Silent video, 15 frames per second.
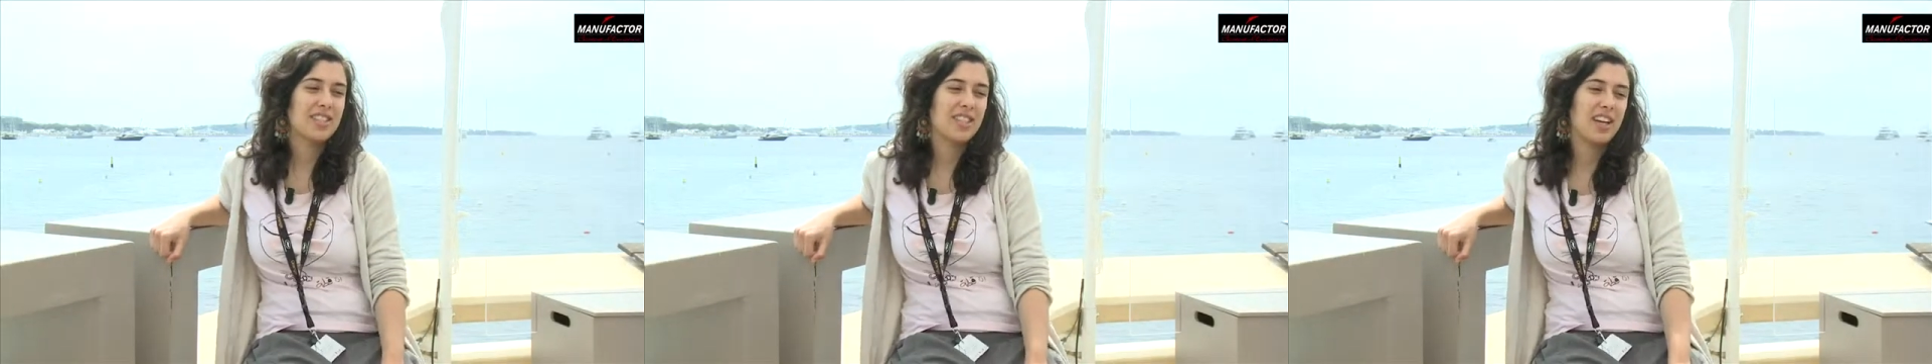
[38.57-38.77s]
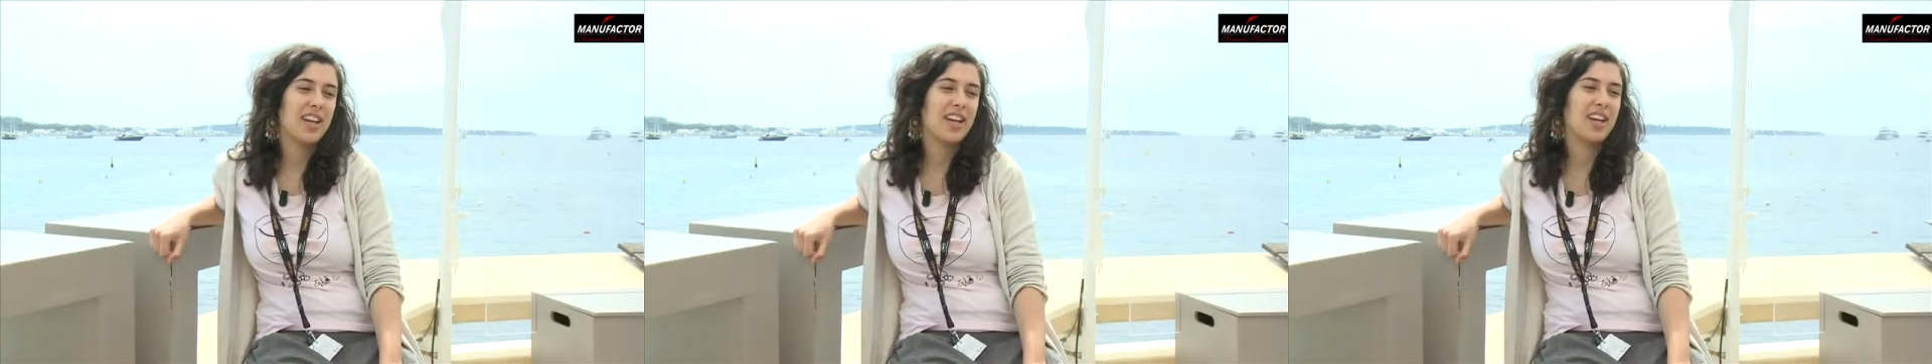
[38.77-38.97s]

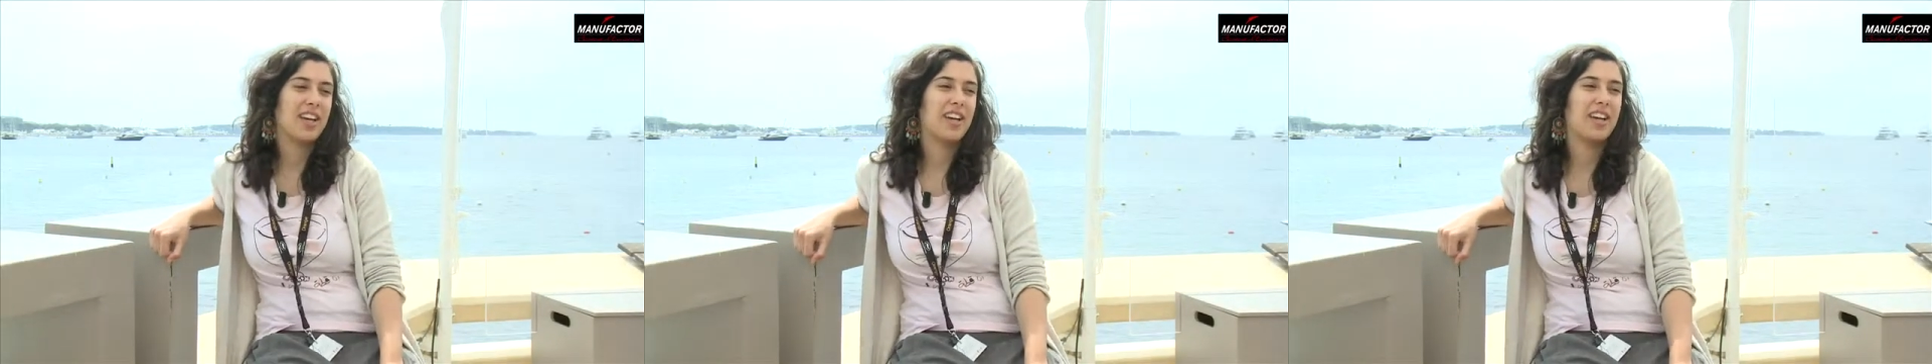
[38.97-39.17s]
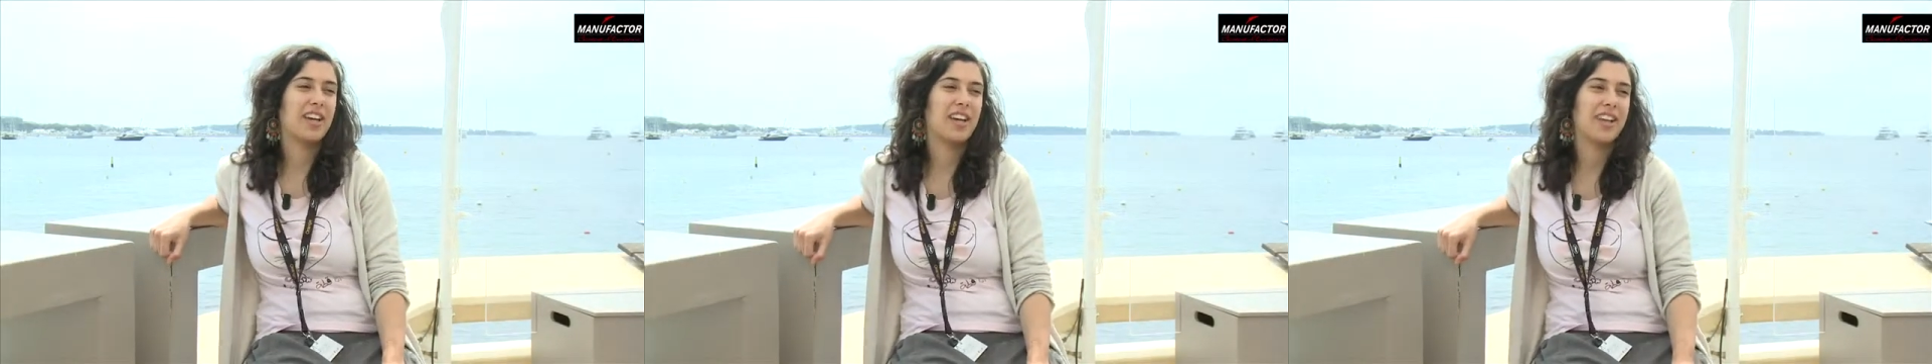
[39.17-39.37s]

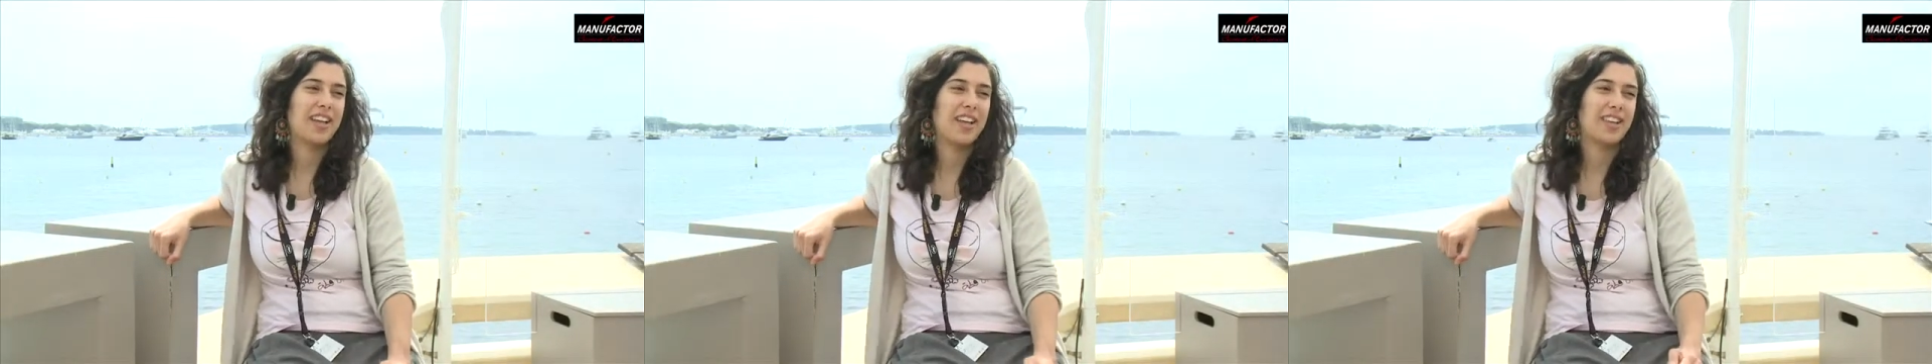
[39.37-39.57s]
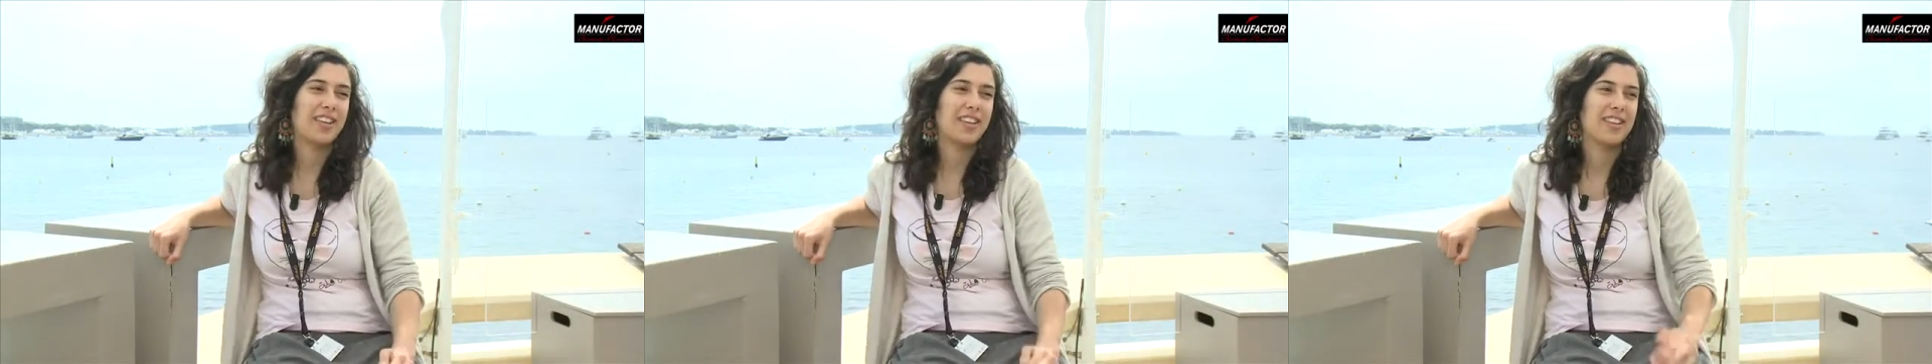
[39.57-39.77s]

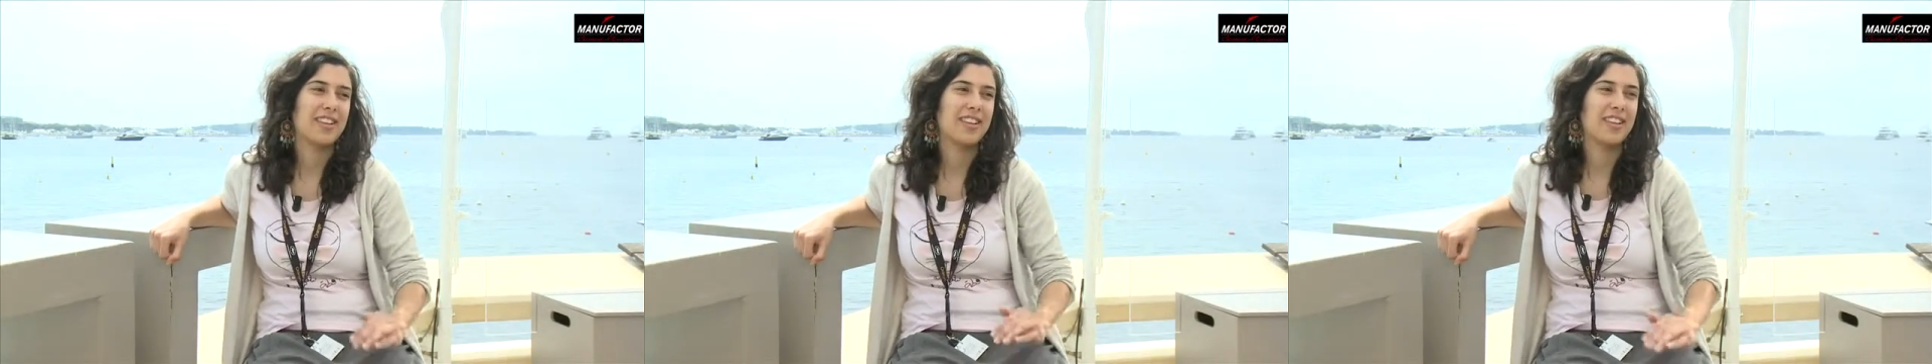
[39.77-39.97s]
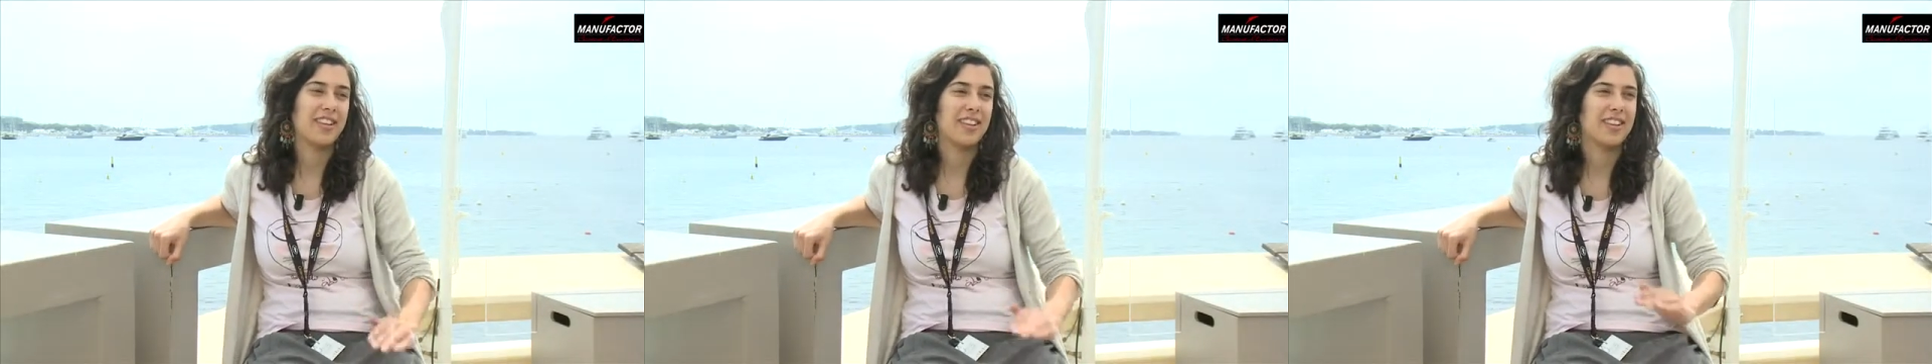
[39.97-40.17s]
and
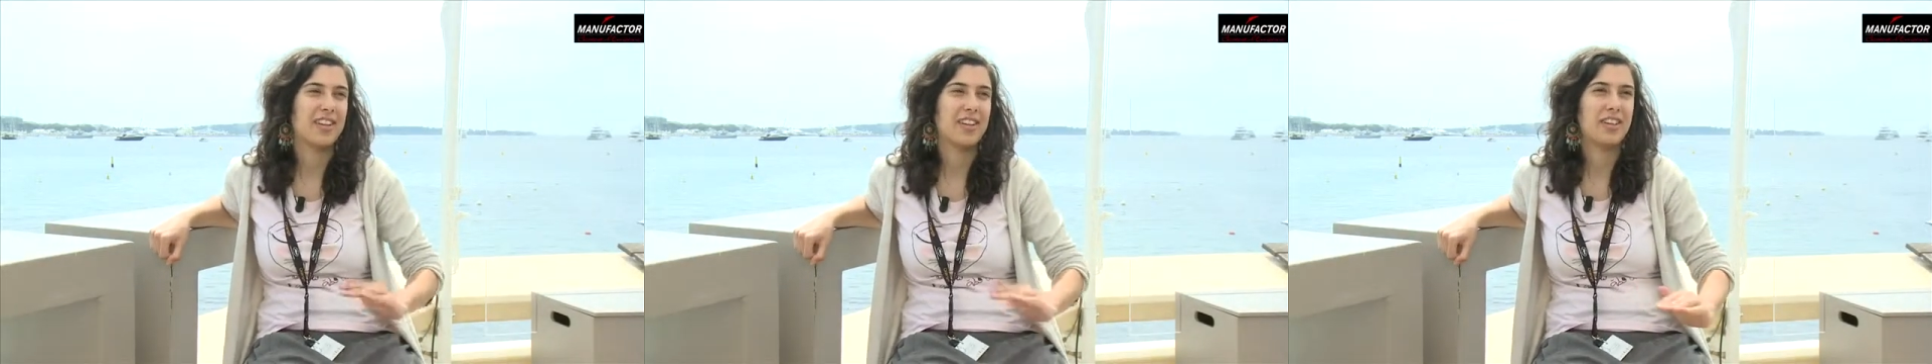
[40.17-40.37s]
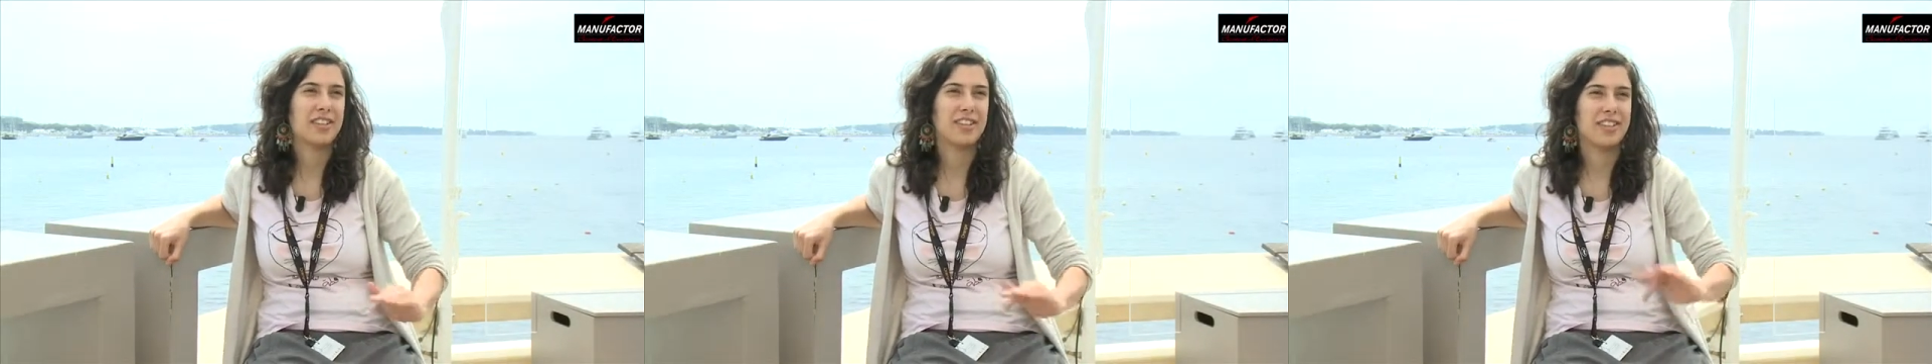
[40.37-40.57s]

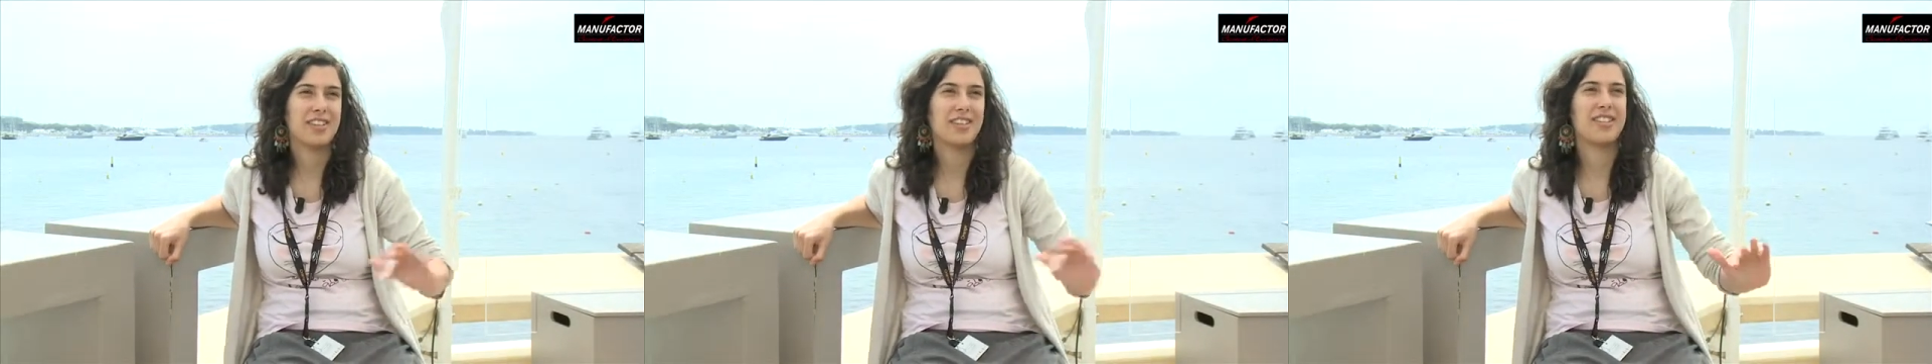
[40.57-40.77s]
there's